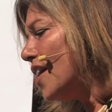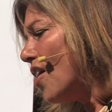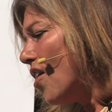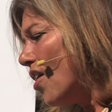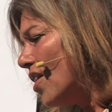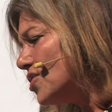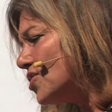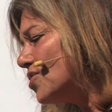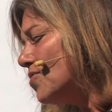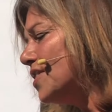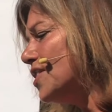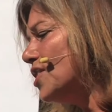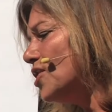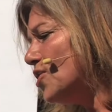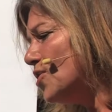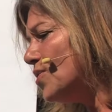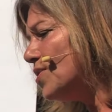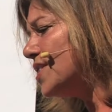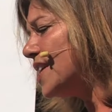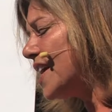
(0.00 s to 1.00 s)
also in the
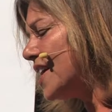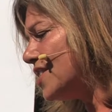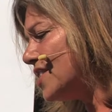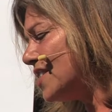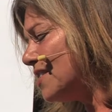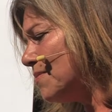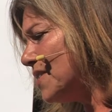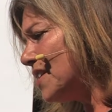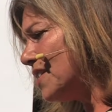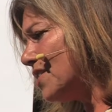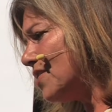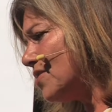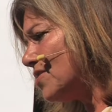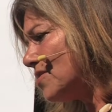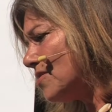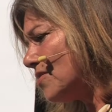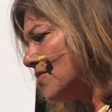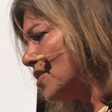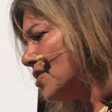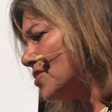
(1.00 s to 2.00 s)
New Testament,
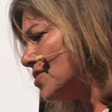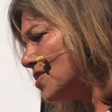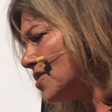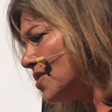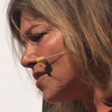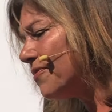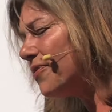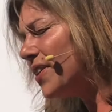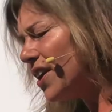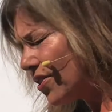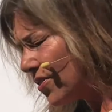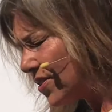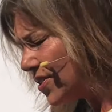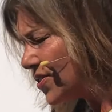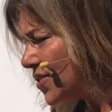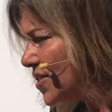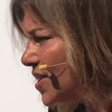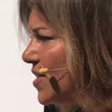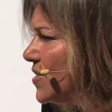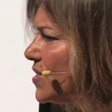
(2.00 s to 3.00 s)
there's the
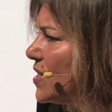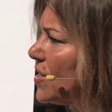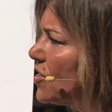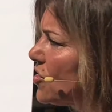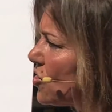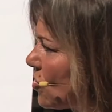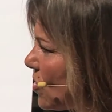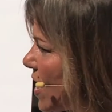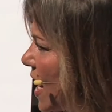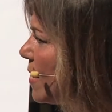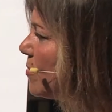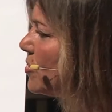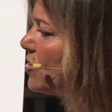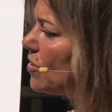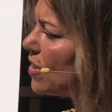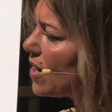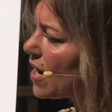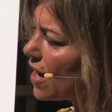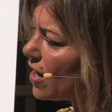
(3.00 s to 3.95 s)
Pharisees and the scribes who are